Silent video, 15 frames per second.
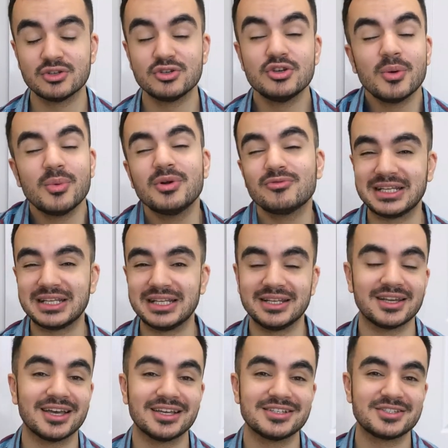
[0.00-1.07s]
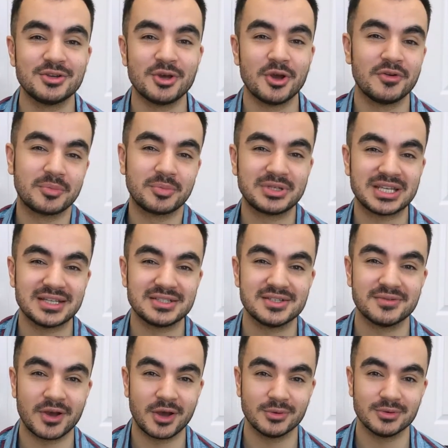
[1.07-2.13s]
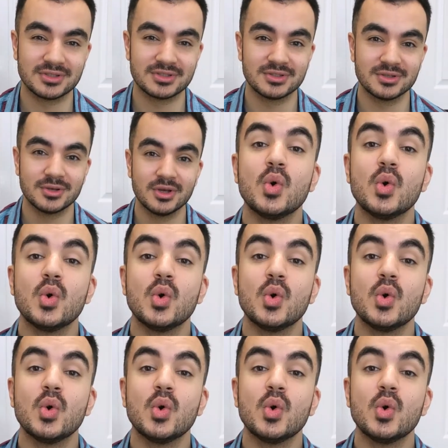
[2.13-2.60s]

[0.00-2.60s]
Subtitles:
No one really likes an overprotective host.